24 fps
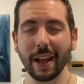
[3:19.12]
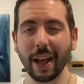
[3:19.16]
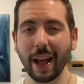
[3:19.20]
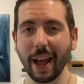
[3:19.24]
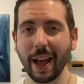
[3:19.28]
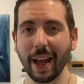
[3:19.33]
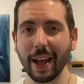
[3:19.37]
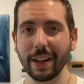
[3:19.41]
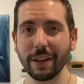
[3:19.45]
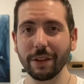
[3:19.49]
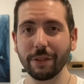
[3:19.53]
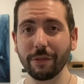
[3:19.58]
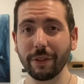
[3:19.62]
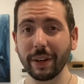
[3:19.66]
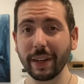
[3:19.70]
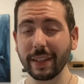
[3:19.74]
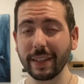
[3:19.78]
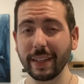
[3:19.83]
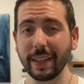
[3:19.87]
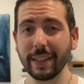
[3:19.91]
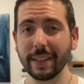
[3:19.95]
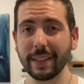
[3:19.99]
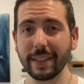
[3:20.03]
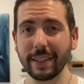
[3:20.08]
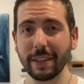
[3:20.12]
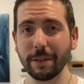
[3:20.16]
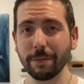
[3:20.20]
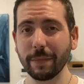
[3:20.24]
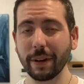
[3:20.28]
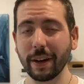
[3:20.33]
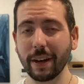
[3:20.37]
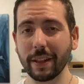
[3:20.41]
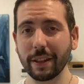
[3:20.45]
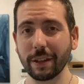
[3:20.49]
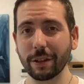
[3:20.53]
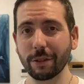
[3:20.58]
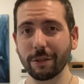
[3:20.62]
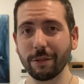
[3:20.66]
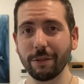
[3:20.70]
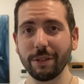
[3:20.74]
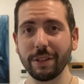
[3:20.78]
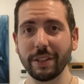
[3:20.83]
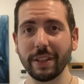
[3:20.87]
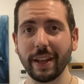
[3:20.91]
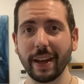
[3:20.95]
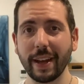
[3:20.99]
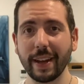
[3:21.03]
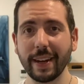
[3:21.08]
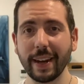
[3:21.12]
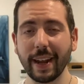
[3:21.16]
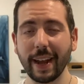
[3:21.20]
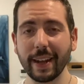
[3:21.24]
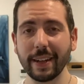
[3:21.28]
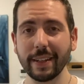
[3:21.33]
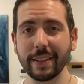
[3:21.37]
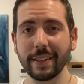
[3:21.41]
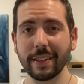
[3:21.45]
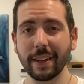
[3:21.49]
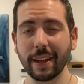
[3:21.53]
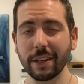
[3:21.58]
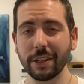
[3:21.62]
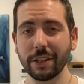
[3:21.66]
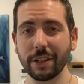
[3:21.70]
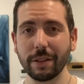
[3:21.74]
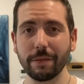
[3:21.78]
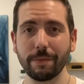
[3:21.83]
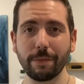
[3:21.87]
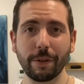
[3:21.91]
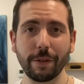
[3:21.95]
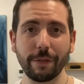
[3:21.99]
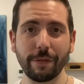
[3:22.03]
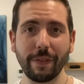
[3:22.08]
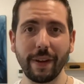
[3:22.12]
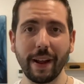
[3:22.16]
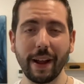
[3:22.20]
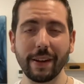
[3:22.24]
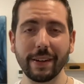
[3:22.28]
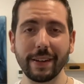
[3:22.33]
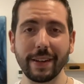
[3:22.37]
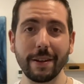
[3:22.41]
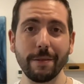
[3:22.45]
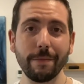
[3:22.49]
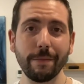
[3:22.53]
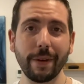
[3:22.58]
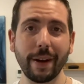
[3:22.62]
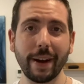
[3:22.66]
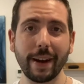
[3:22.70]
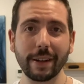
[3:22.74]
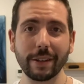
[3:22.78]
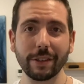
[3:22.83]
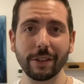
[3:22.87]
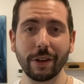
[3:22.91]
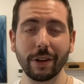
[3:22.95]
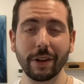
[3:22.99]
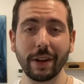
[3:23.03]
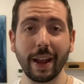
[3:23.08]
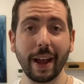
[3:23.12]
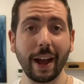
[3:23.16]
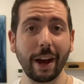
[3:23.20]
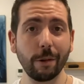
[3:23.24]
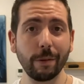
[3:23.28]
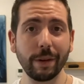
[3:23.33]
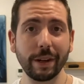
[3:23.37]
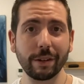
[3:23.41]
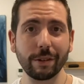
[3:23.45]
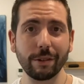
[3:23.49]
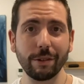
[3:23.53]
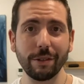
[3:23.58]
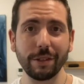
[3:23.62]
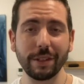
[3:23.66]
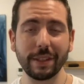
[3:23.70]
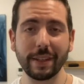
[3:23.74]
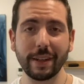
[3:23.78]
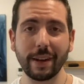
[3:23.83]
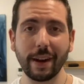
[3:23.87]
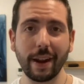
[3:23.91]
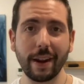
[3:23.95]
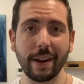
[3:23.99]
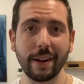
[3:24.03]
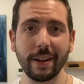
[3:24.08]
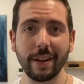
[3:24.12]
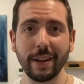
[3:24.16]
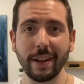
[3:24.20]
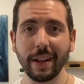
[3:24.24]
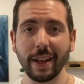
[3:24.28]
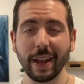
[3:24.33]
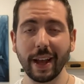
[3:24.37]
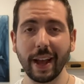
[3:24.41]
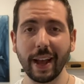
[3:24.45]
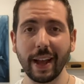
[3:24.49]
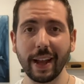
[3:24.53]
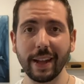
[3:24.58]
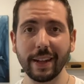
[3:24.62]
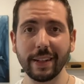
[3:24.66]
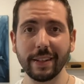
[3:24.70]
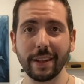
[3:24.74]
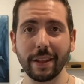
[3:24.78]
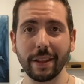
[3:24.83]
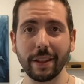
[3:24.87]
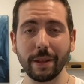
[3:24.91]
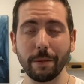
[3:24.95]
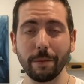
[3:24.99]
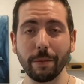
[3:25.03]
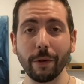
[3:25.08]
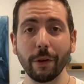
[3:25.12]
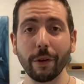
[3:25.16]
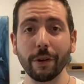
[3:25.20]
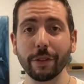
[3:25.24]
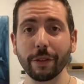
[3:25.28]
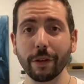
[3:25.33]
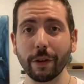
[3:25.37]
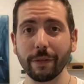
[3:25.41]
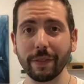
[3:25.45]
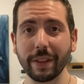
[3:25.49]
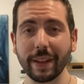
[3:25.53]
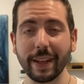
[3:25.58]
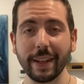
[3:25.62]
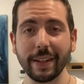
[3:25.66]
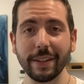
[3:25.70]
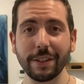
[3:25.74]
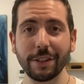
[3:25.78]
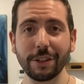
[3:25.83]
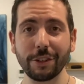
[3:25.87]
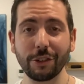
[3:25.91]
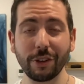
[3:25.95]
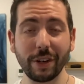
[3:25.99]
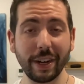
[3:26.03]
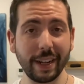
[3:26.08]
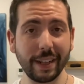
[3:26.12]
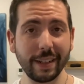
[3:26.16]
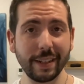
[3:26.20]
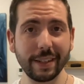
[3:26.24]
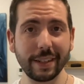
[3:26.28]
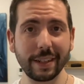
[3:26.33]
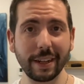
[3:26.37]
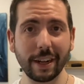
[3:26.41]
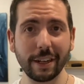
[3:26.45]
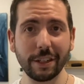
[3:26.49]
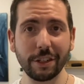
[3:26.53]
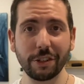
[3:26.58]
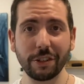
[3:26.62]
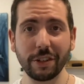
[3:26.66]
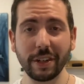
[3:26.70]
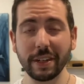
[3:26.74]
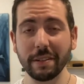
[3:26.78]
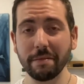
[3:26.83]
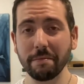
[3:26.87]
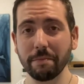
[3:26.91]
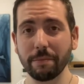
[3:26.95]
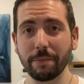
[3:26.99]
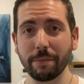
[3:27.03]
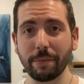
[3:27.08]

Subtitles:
and really SITMAR, the cruise line, had such a profound impact on how we cruise today and the birth of the industry in this country. And